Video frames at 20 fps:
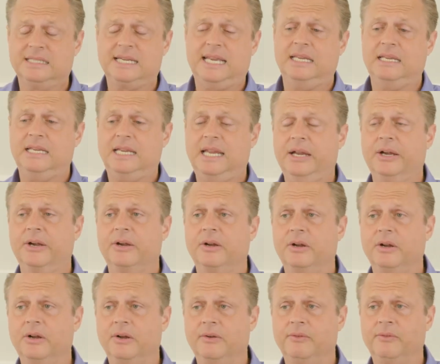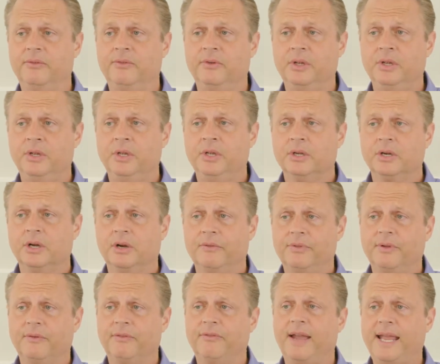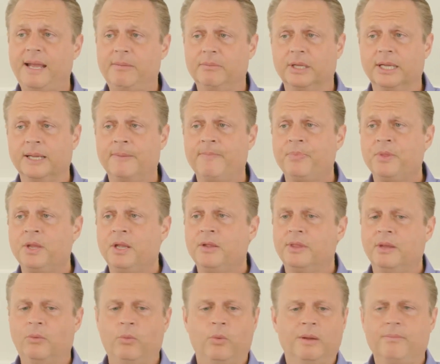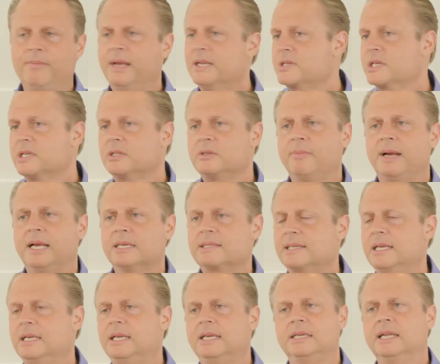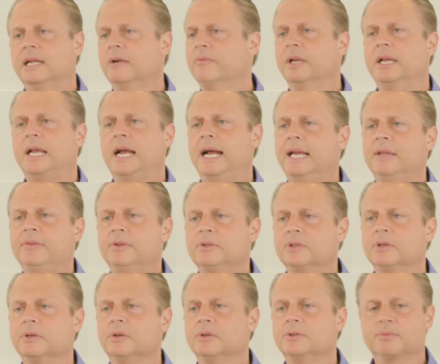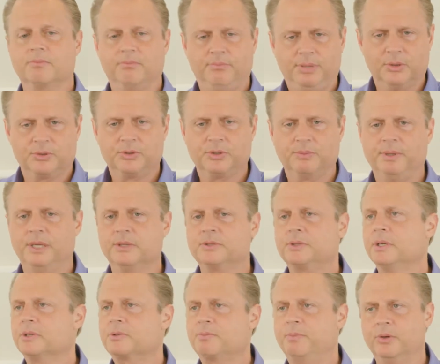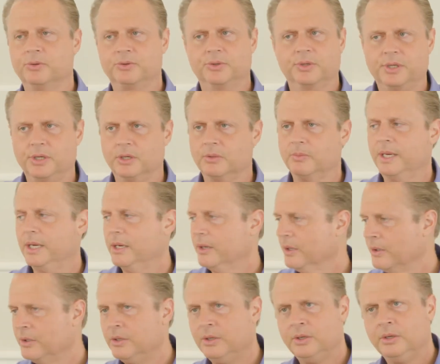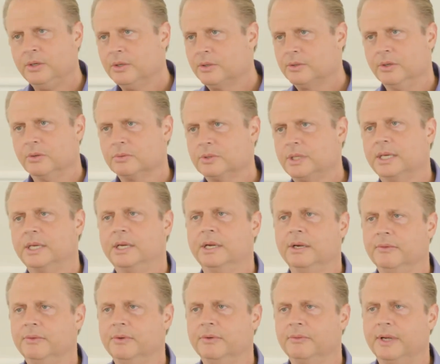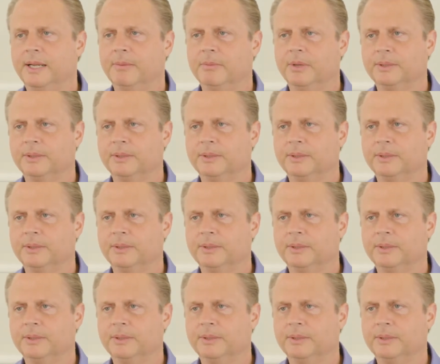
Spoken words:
take care of the family, then what message am I sending to every guy in the church? Build your business, build your career, don't take care of your family.